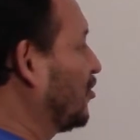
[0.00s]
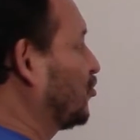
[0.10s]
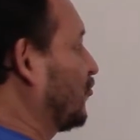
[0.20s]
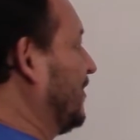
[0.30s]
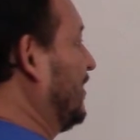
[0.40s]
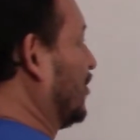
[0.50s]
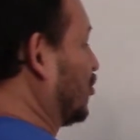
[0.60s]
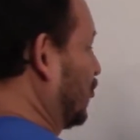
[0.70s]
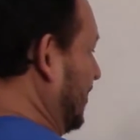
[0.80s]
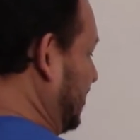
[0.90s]
to read the
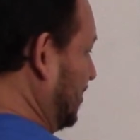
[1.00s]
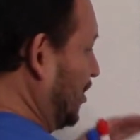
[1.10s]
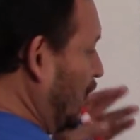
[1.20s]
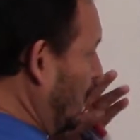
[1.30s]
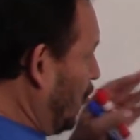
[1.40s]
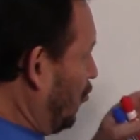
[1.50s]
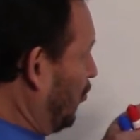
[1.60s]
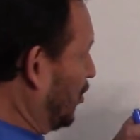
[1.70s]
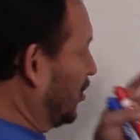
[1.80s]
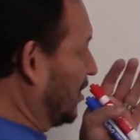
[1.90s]
switches.
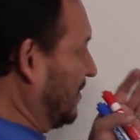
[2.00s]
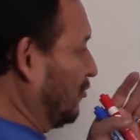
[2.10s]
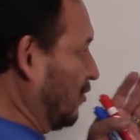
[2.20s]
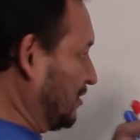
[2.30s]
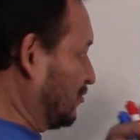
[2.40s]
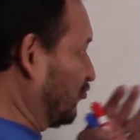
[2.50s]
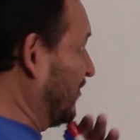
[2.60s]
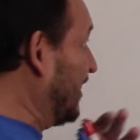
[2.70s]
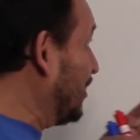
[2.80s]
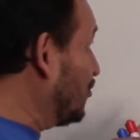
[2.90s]
What
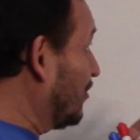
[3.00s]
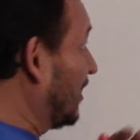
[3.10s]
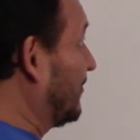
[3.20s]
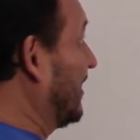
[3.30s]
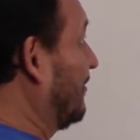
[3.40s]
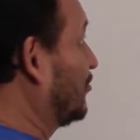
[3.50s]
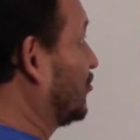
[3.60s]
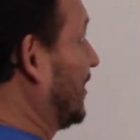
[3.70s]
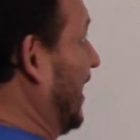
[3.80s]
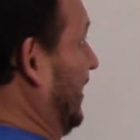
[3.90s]
reading you're going to be able
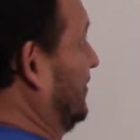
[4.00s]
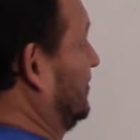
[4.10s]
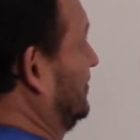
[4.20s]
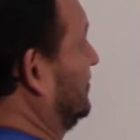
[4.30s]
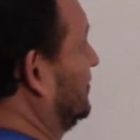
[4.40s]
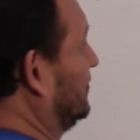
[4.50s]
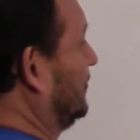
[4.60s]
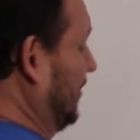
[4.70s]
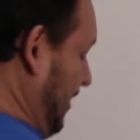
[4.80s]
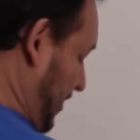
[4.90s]
to get.
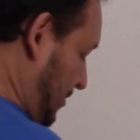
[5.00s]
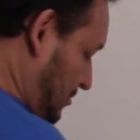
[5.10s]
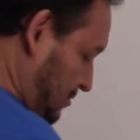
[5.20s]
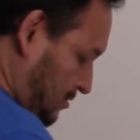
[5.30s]
Okay?